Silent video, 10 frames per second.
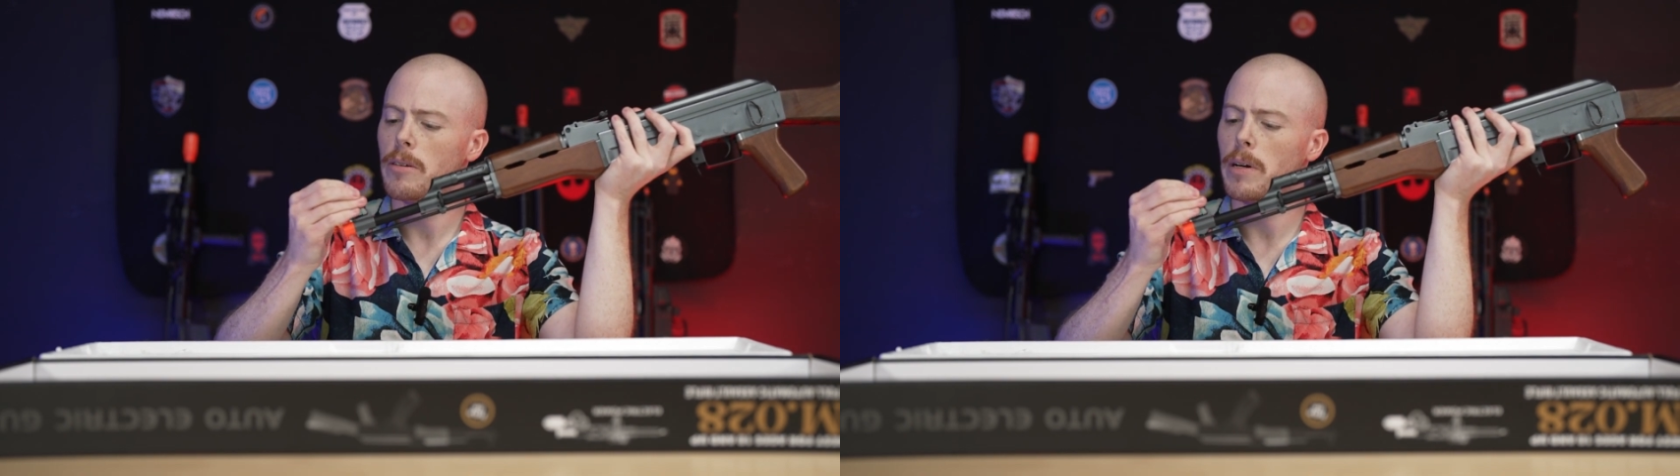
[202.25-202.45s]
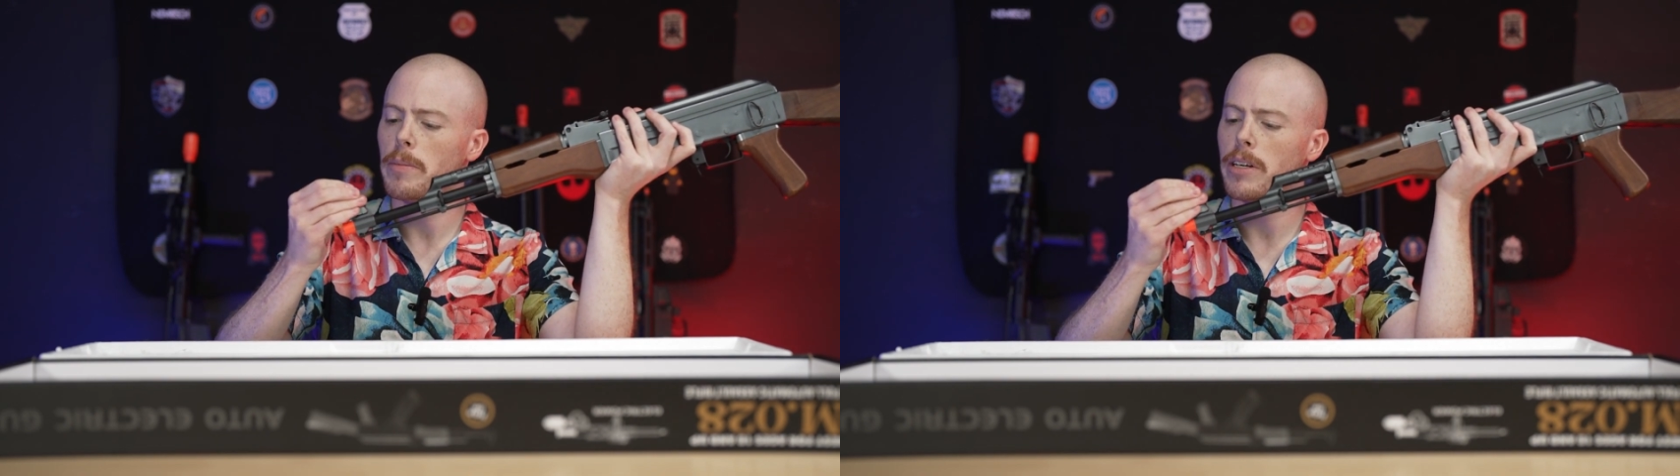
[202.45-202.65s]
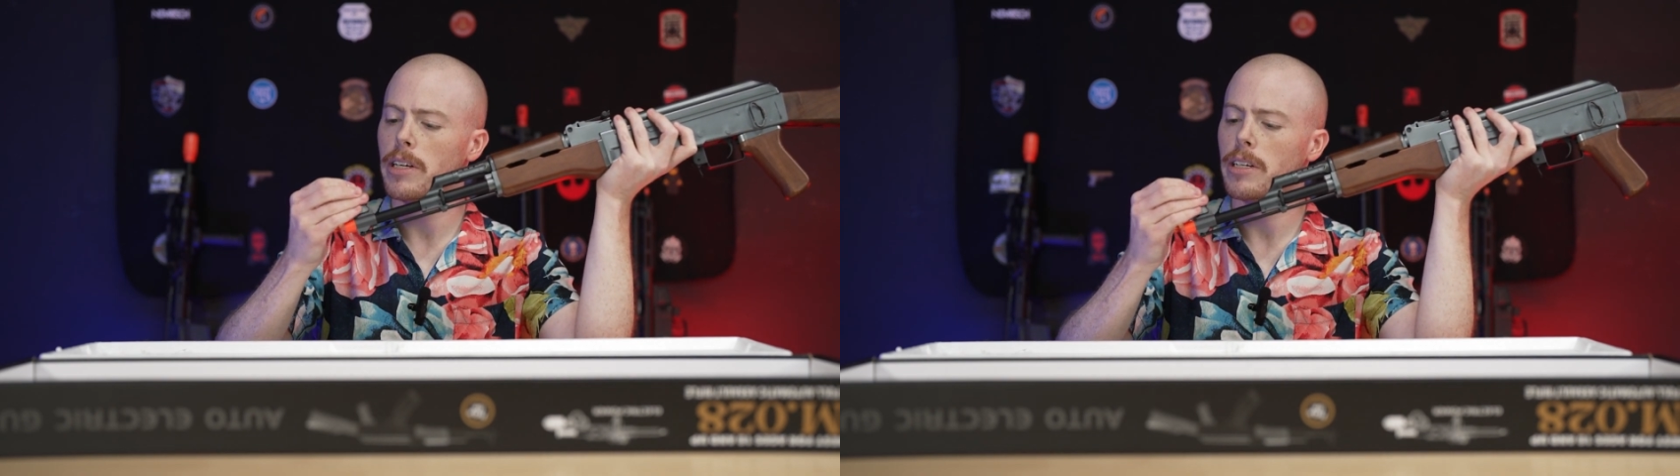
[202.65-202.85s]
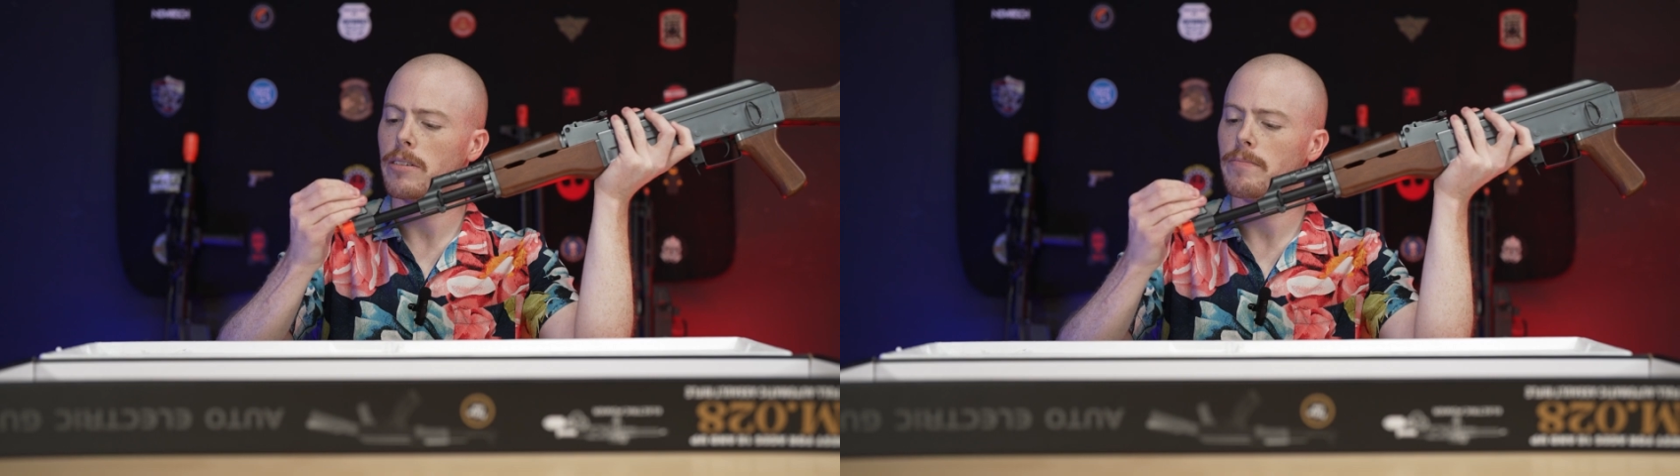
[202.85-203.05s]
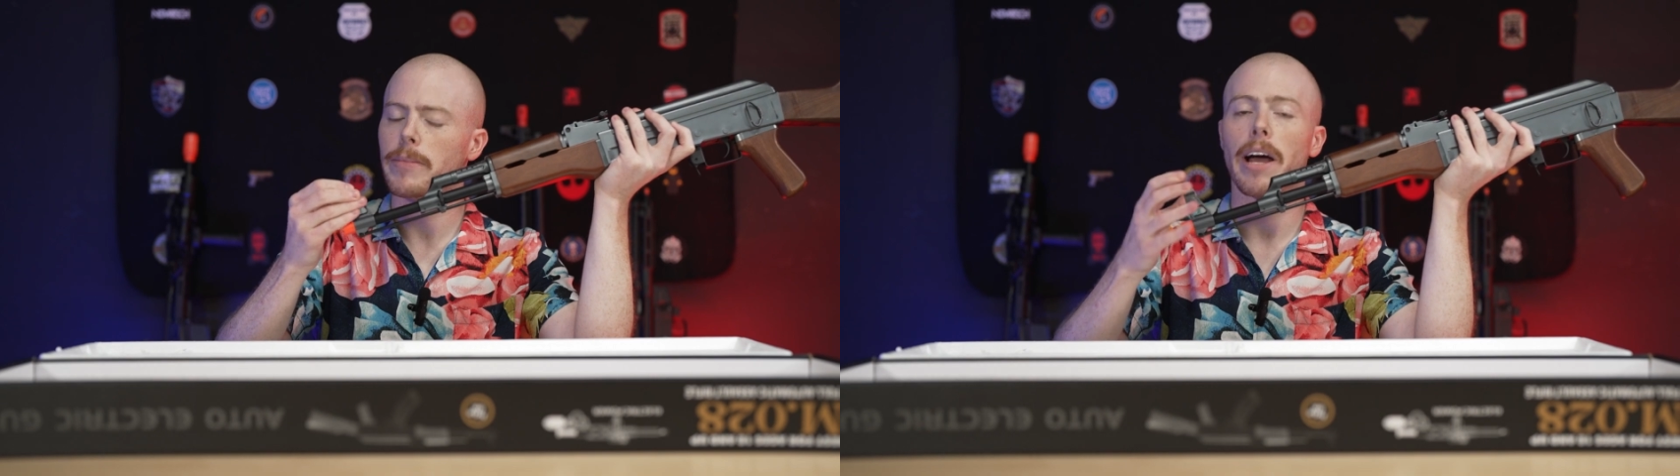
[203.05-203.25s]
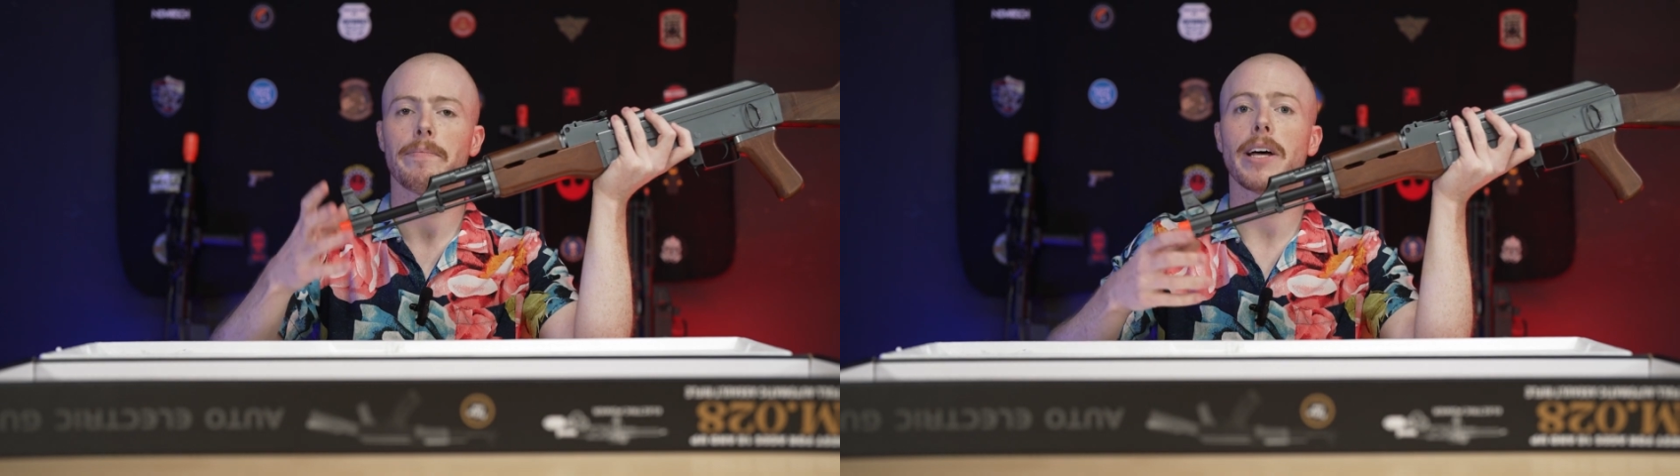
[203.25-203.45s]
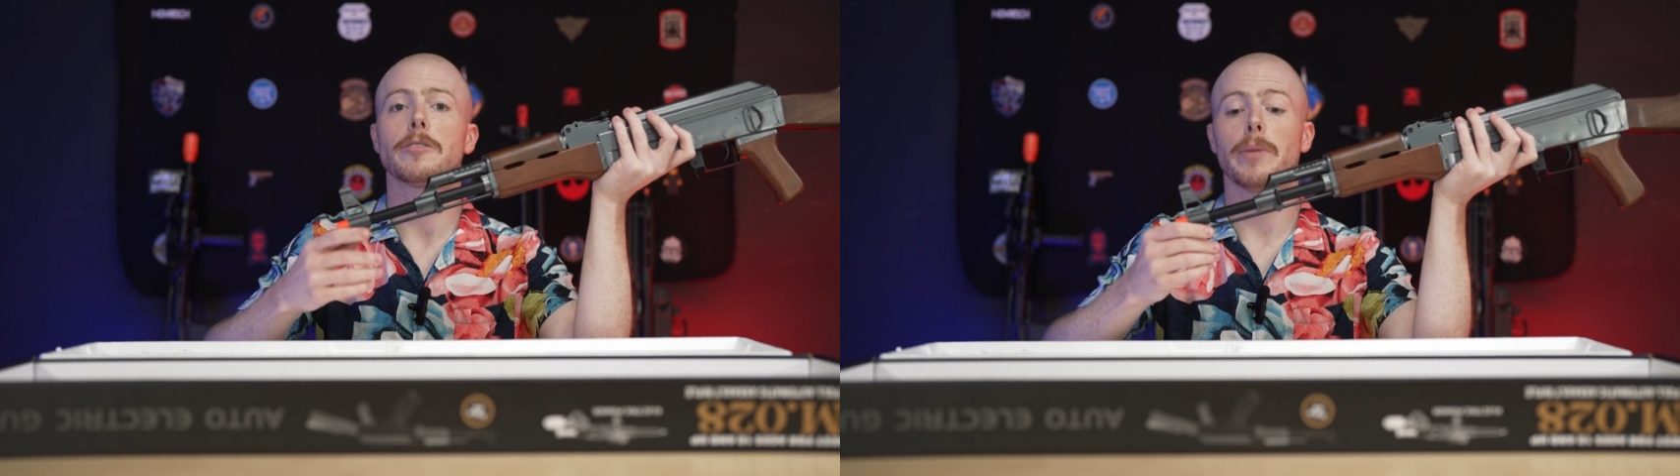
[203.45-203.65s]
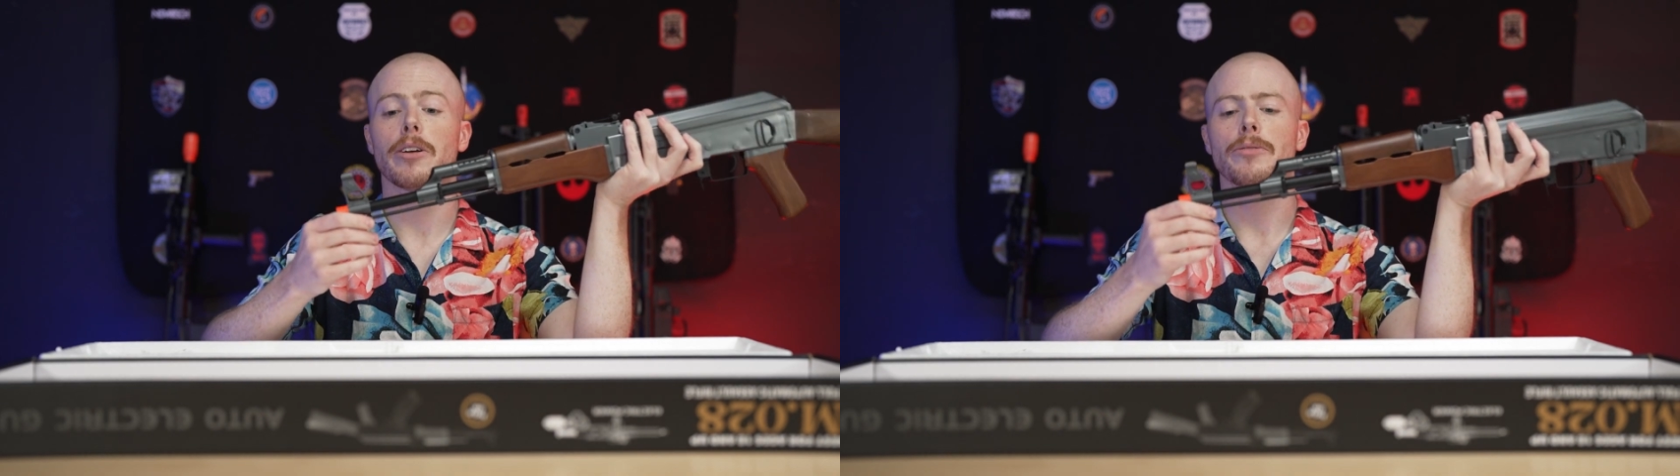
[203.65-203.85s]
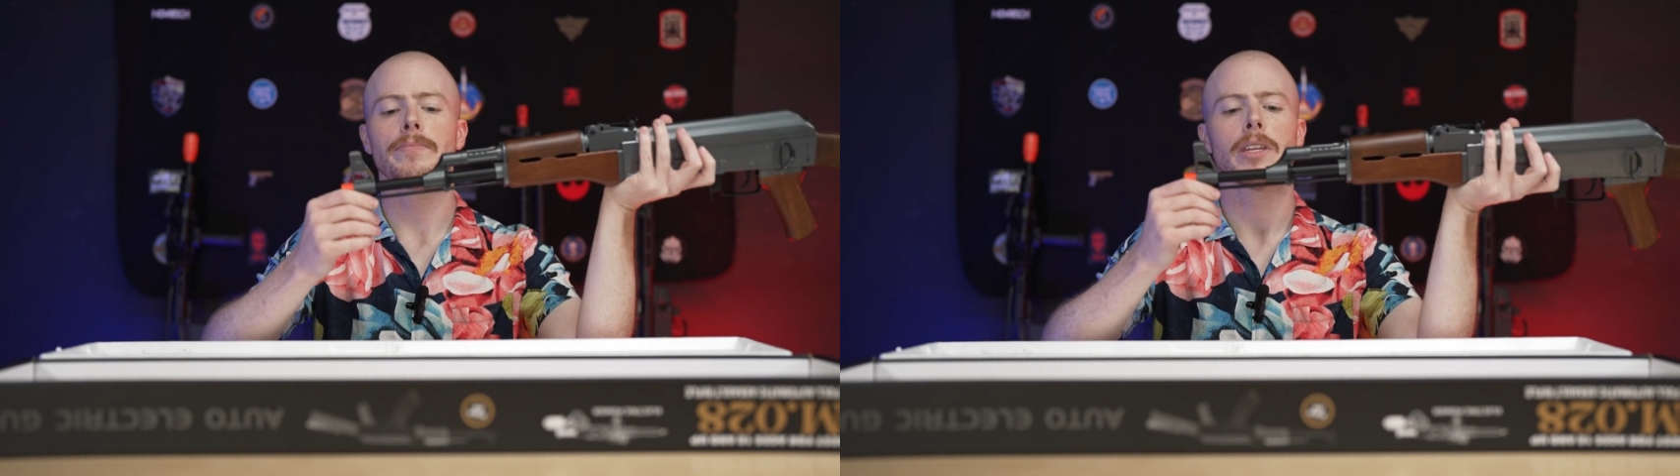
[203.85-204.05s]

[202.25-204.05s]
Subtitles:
am I bending it? Yeah, that's metal.